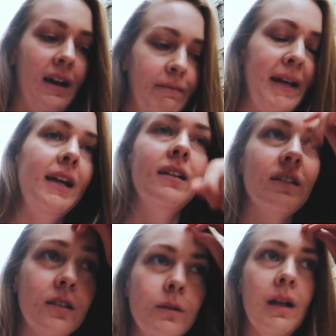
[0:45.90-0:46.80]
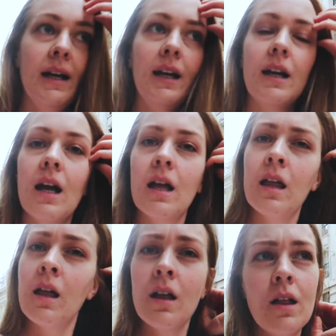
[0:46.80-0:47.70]
I made it to like
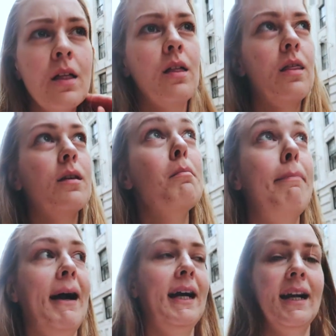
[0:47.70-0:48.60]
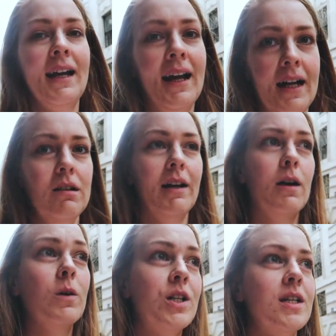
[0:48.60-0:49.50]
the bank area,
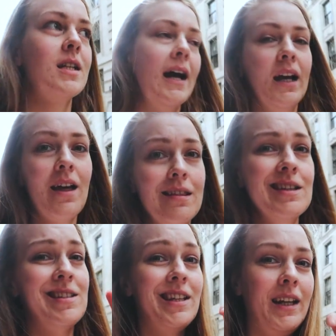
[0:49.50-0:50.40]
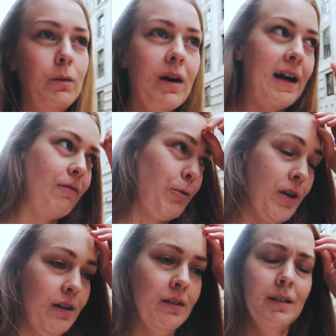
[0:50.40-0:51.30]
which is like the city where
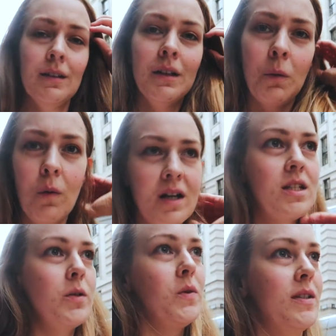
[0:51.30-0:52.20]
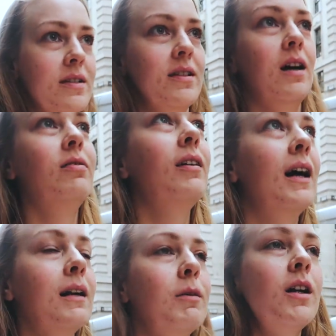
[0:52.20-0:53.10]
everyone wears suits and stuff.
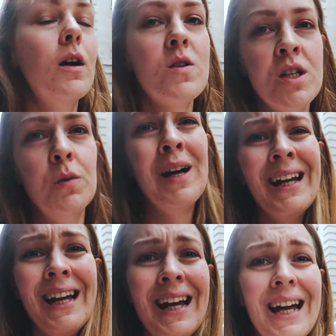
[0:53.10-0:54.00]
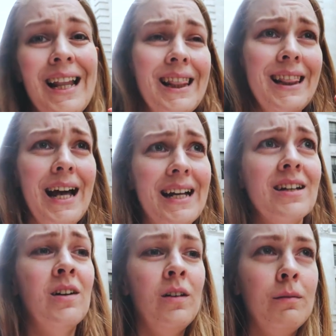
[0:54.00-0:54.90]
And I'm gonna go to
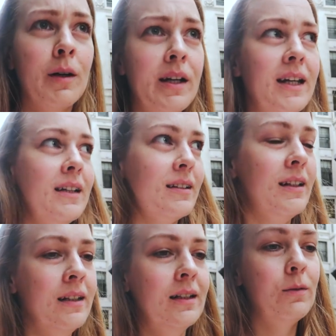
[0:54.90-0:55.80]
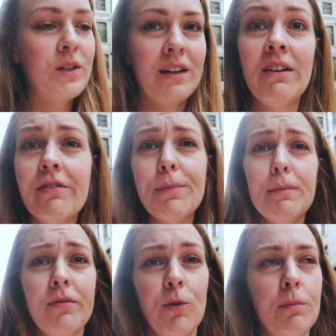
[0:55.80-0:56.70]
Leadenhall Market, which I've never been
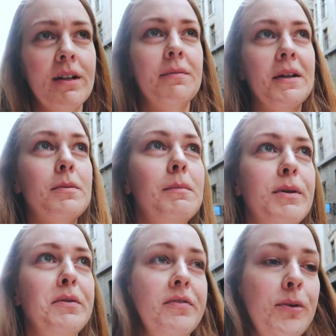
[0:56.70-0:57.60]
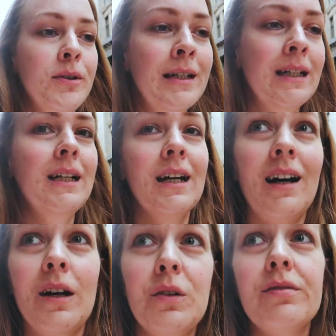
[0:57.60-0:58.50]
before, but it's meant to be beautiful.
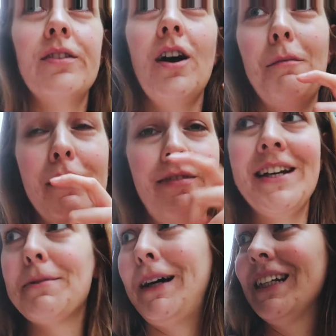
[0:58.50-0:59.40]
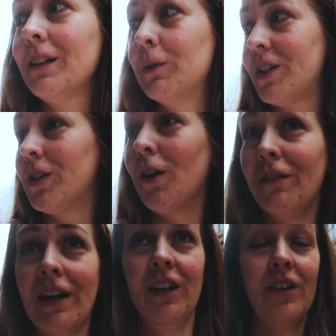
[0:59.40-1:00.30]
I also forgot my face mask, which is not
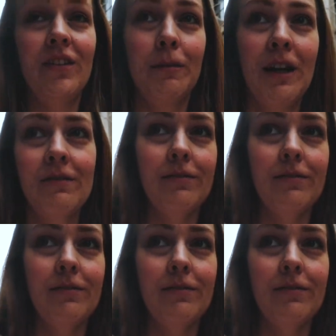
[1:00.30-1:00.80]
very good, so I'm gonna have